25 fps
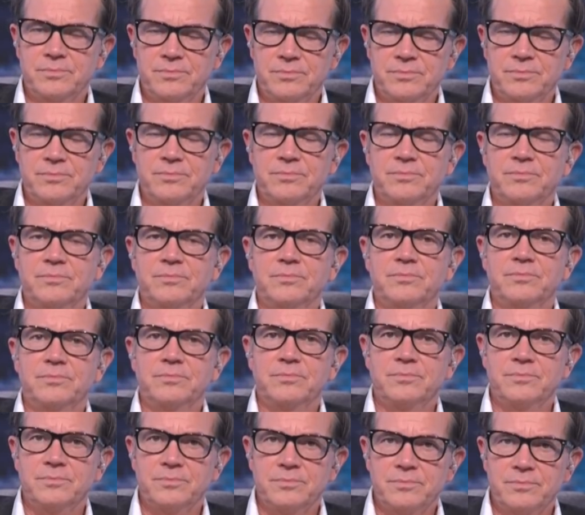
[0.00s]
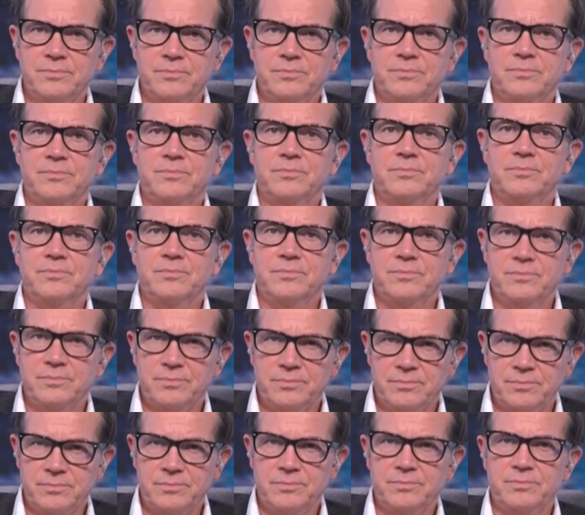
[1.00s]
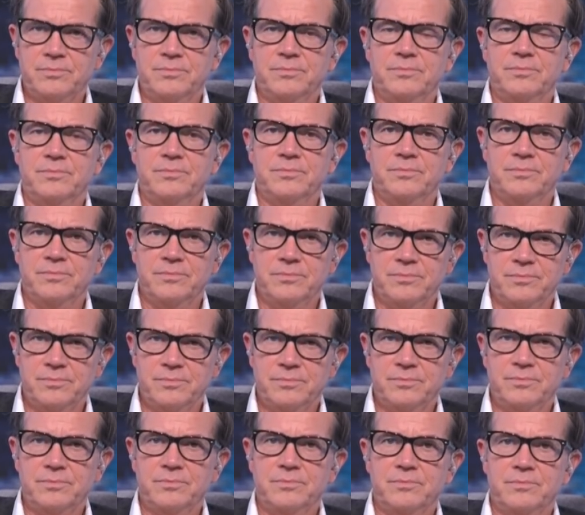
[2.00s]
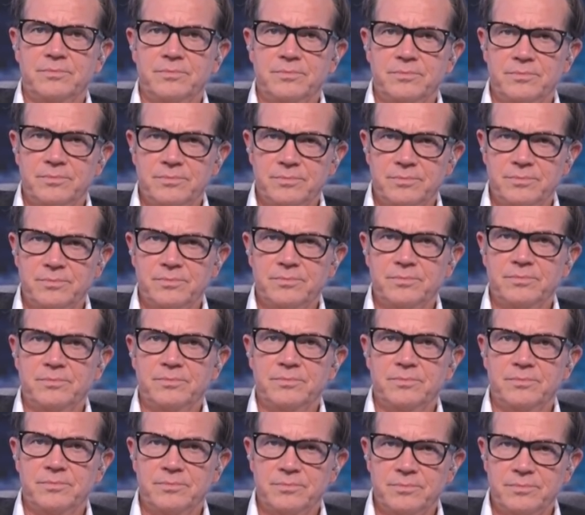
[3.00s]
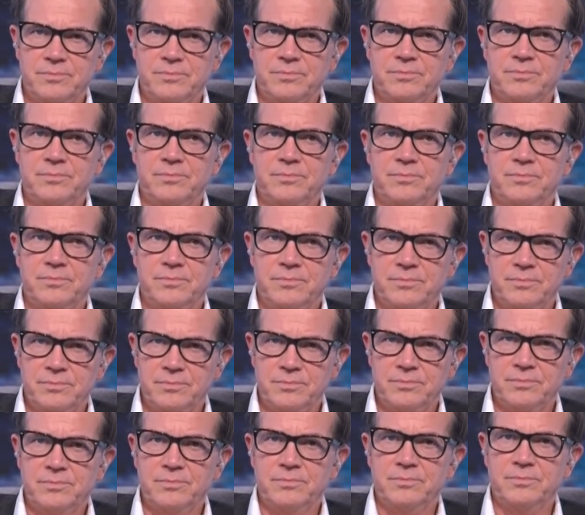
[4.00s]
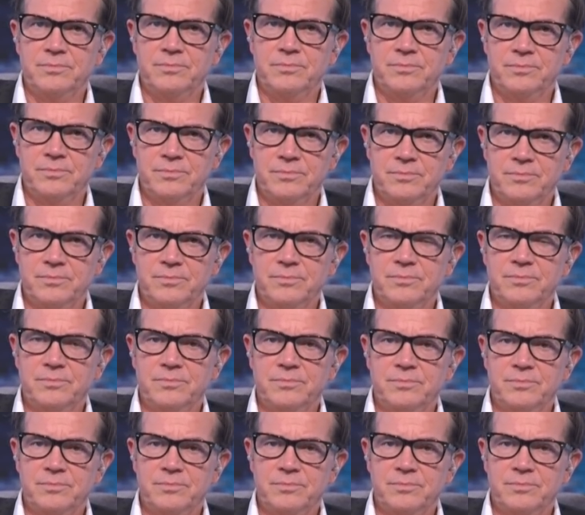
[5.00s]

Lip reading: [no speech]